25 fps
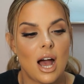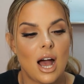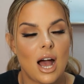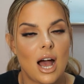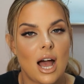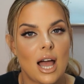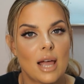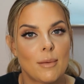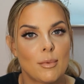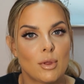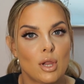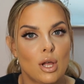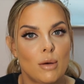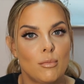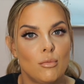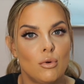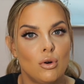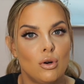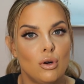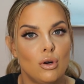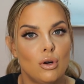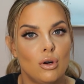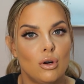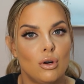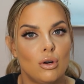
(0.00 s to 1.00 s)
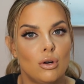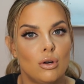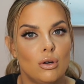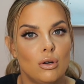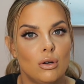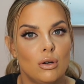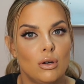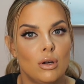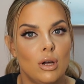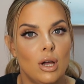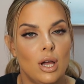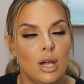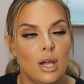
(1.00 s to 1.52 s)
I'm a lot more,
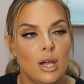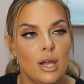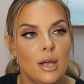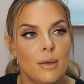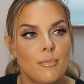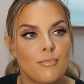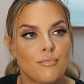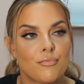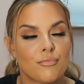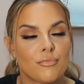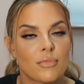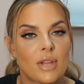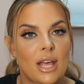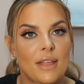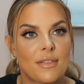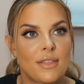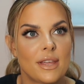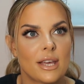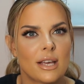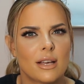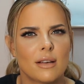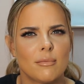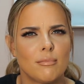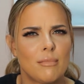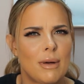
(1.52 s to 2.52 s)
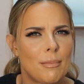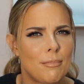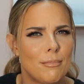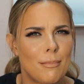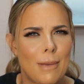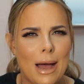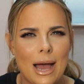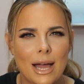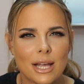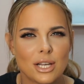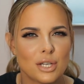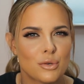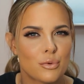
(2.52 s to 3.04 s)
I think my
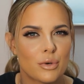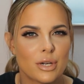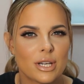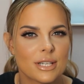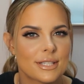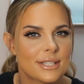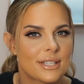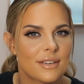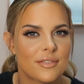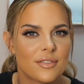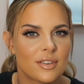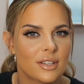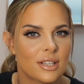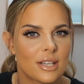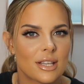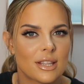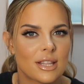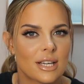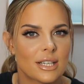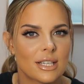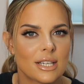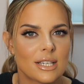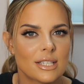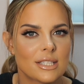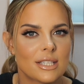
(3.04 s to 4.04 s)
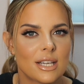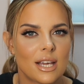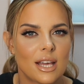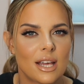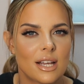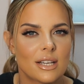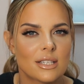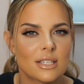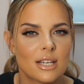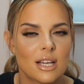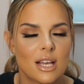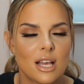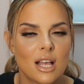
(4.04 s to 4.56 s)
mind works differently than it
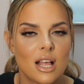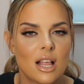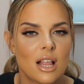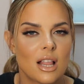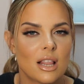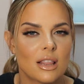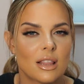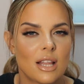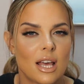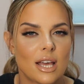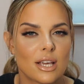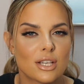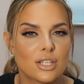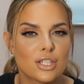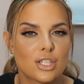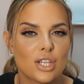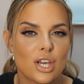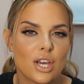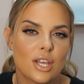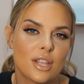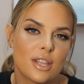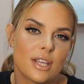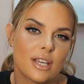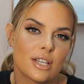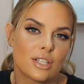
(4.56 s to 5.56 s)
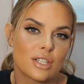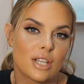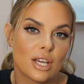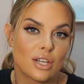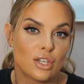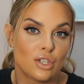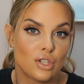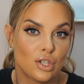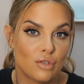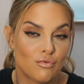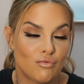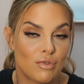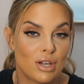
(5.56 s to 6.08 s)
did. Like, certain things that
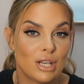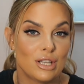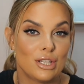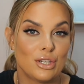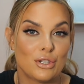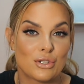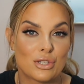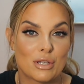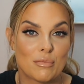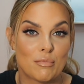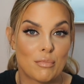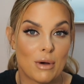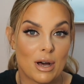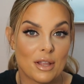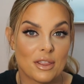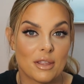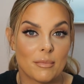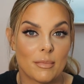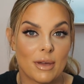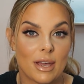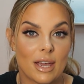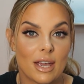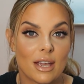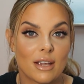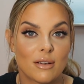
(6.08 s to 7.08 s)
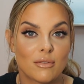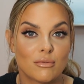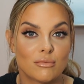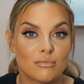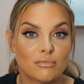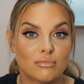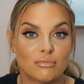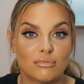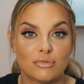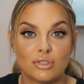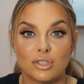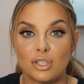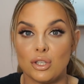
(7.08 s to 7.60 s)
really used to bother me
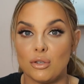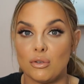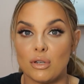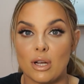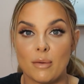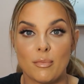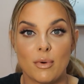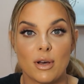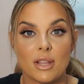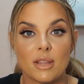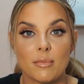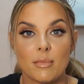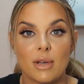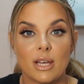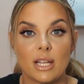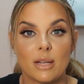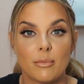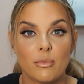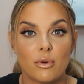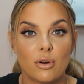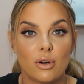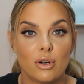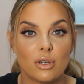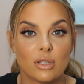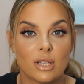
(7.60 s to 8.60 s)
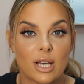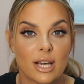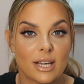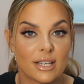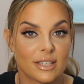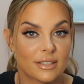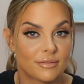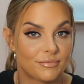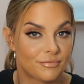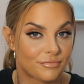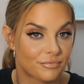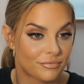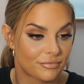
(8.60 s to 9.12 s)
do not bother me anymore.
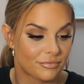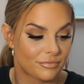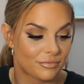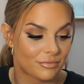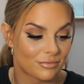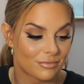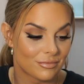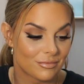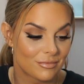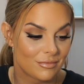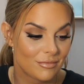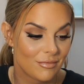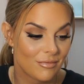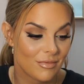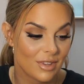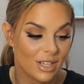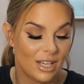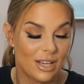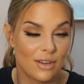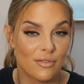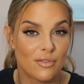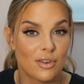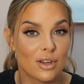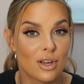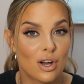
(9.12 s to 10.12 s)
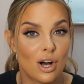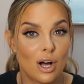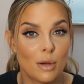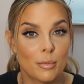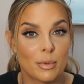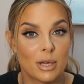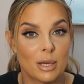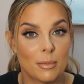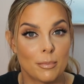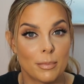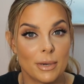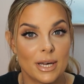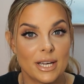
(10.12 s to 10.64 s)
Like, if you call
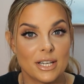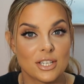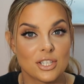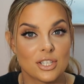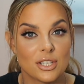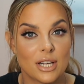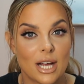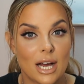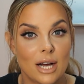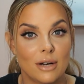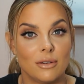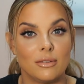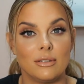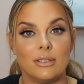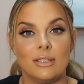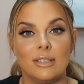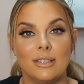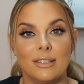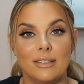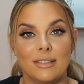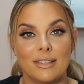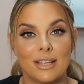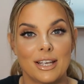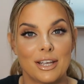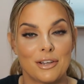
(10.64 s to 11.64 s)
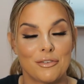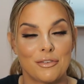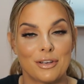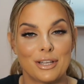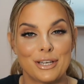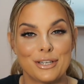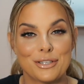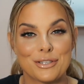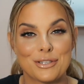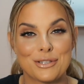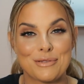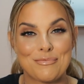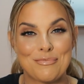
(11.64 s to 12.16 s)
me a bitch now, it
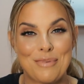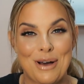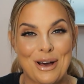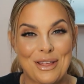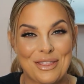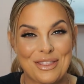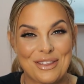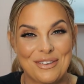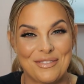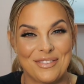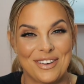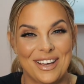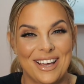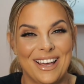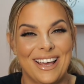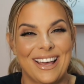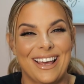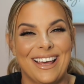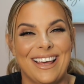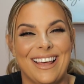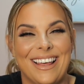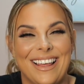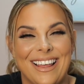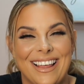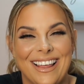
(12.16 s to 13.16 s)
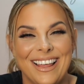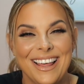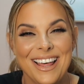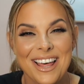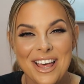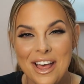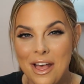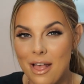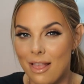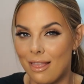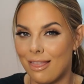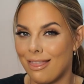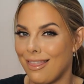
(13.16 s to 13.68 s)
really doesn't bother me
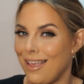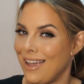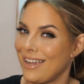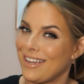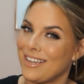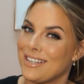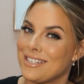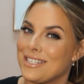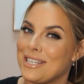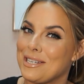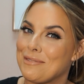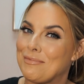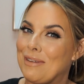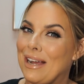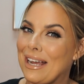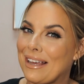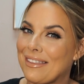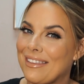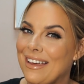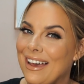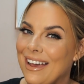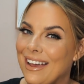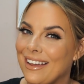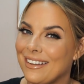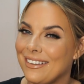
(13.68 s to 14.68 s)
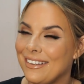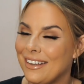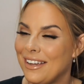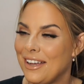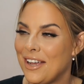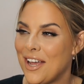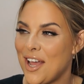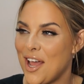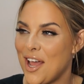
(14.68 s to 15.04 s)
like it did back then.